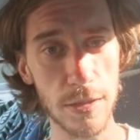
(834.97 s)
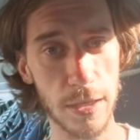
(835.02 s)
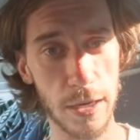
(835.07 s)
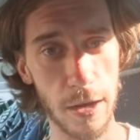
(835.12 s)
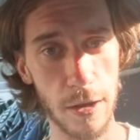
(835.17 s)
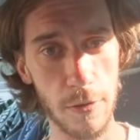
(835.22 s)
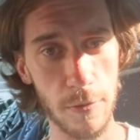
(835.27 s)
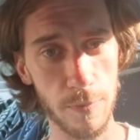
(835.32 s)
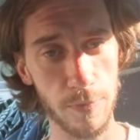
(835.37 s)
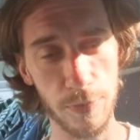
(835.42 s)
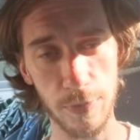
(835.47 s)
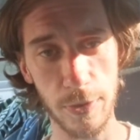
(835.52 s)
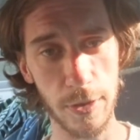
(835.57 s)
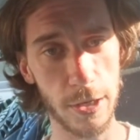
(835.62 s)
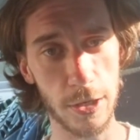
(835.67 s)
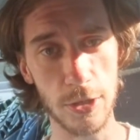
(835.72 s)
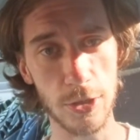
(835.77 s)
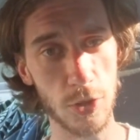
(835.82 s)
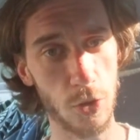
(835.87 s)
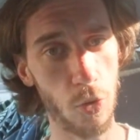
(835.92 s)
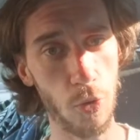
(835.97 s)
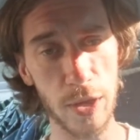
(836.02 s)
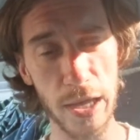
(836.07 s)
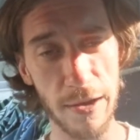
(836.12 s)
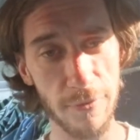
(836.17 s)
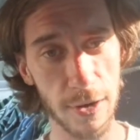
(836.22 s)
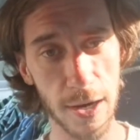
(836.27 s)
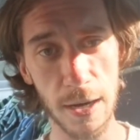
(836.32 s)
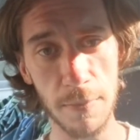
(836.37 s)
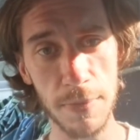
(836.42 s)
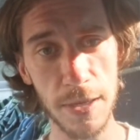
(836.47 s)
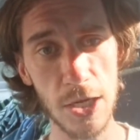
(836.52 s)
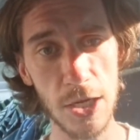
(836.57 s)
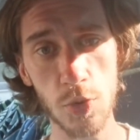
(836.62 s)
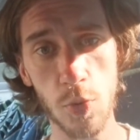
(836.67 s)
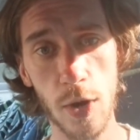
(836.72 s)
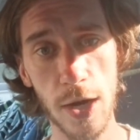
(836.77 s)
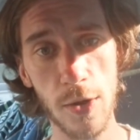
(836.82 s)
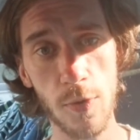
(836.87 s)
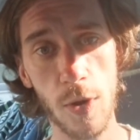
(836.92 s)
You know, there's only ever going to be
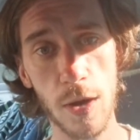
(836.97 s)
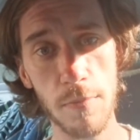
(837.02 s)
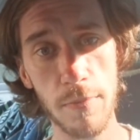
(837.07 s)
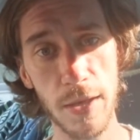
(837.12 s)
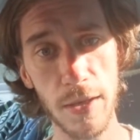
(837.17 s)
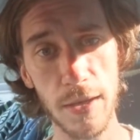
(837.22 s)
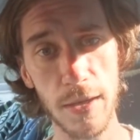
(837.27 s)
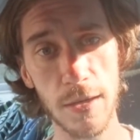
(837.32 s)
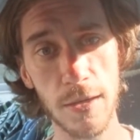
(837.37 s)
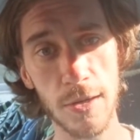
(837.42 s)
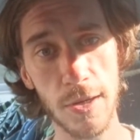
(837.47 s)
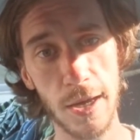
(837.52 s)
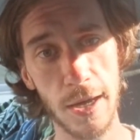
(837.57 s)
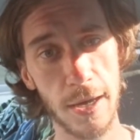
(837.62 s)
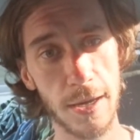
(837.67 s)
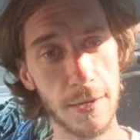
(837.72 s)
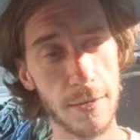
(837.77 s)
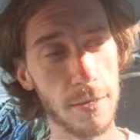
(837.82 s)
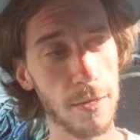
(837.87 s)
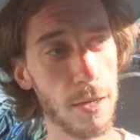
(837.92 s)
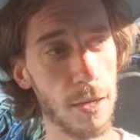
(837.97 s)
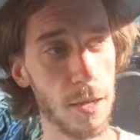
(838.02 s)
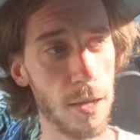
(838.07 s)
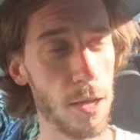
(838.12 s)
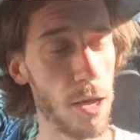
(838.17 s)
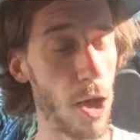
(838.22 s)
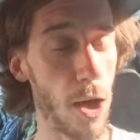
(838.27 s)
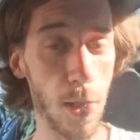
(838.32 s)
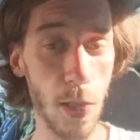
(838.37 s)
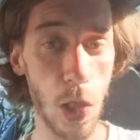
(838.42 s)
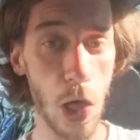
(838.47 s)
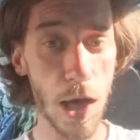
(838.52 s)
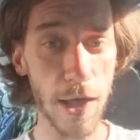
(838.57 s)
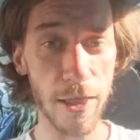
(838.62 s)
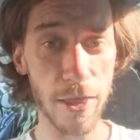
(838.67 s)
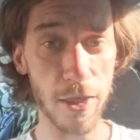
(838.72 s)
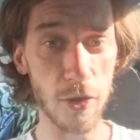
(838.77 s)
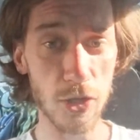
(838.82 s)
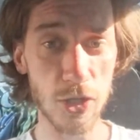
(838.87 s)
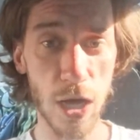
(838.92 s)
21 million, and a lot
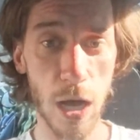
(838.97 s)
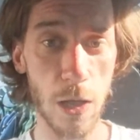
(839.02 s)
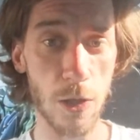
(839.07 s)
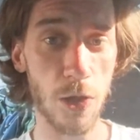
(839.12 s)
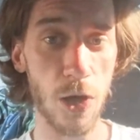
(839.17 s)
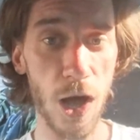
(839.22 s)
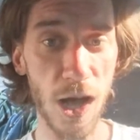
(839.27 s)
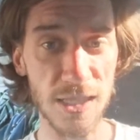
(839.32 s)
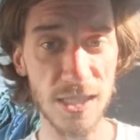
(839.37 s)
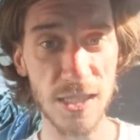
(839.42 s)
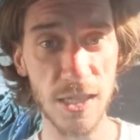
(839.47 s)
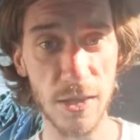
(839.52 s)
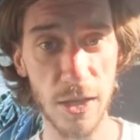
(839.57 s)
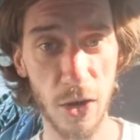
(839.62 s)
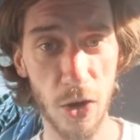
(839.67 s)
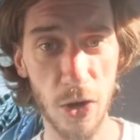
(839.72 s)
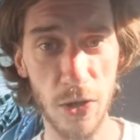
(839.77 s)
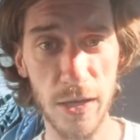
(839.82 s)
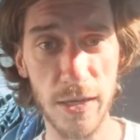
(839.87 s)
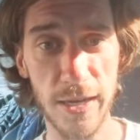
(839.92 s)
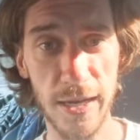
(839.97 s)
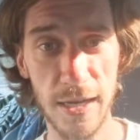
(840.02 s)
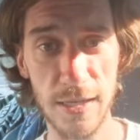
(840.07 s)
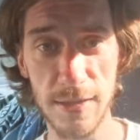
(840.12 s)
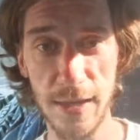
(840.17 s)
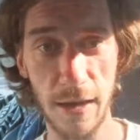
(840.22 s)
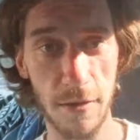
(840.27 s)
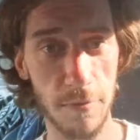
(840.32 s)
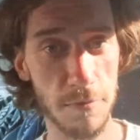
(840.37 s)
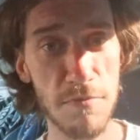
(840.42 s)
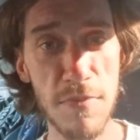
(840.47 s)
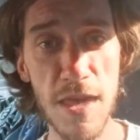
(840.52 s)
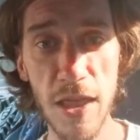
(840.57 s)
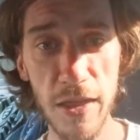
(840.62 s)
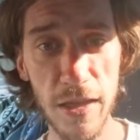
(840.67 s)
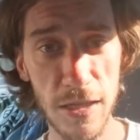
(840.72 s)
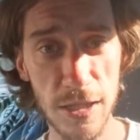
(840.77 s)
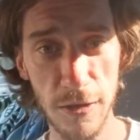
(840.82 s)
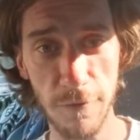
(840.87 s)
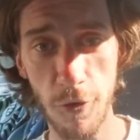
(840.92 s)
of those got lost in the early days. Like
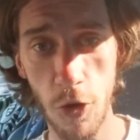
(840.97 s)
millions of